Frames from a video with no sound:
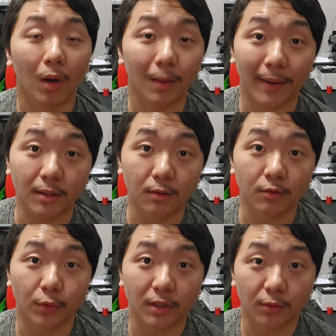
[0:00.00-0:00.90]
welcome back to
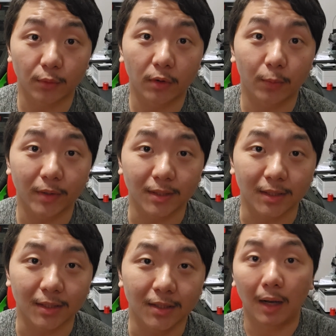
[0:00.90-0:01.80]
Scratch 3D
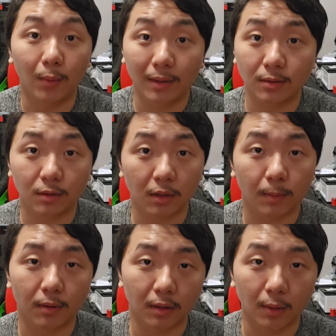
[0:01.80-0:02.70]
Printing. I would like to talk
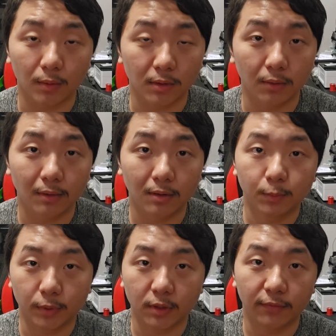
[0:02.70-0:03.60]
about the K1 series,
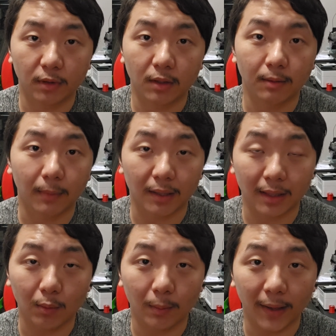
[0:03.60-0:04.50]
specifically my
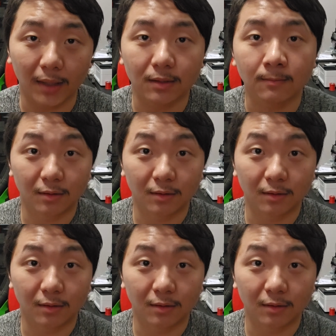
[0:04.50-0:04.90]
K1 Max.